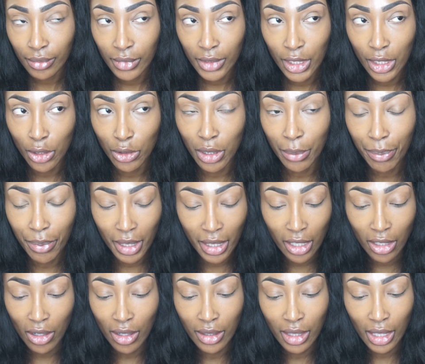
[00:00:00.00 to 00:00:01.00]
you know,
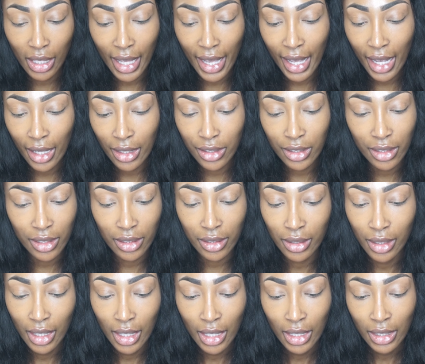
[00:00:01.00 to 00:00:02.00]
depending on the lash.
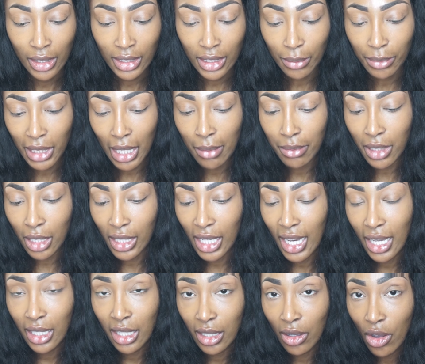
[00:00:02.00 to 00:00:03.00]
Sometimes I
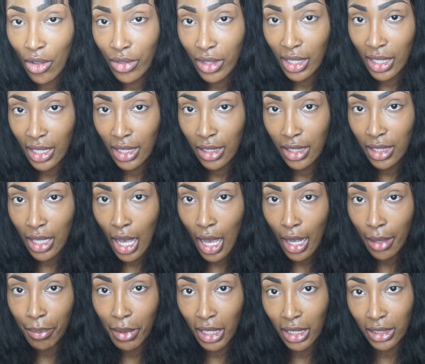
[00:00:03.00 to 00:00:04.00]
cut it on the
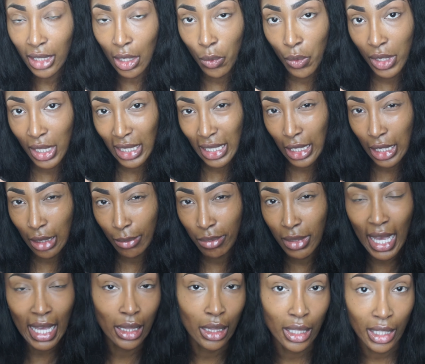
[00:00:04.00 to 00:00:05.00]
inside because I want to keep
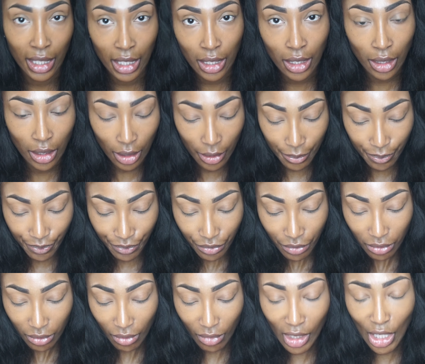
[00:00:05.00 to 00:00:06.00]
that length.
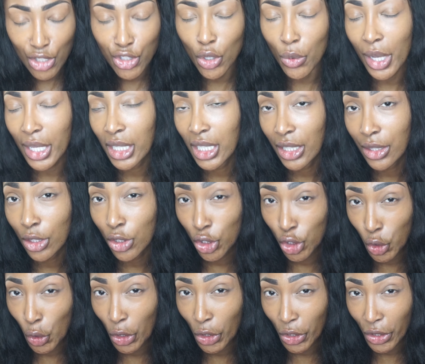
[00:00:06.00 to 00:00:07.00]
So I cut the
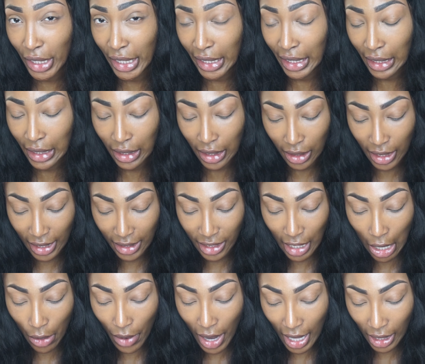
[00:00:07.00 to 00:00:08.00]
shorter end. That's
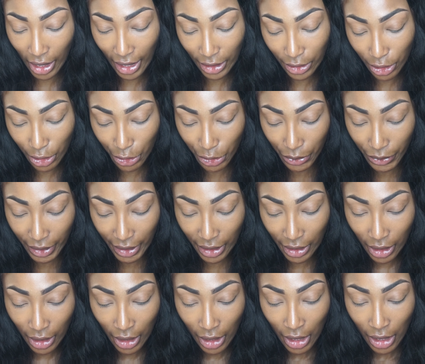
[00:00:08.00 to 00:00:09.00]
how I like to do it.
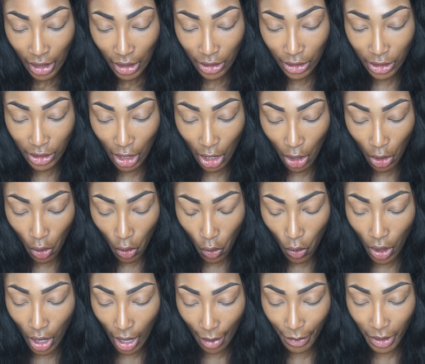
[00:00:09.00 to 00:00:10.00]

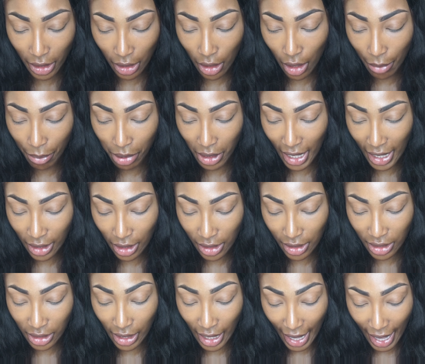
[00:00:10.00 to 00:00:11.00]
So I'm gonna apply
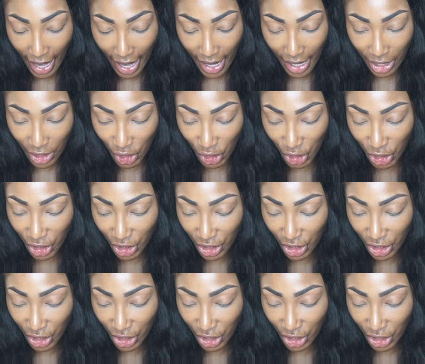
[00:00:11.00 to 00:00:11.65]
this lash,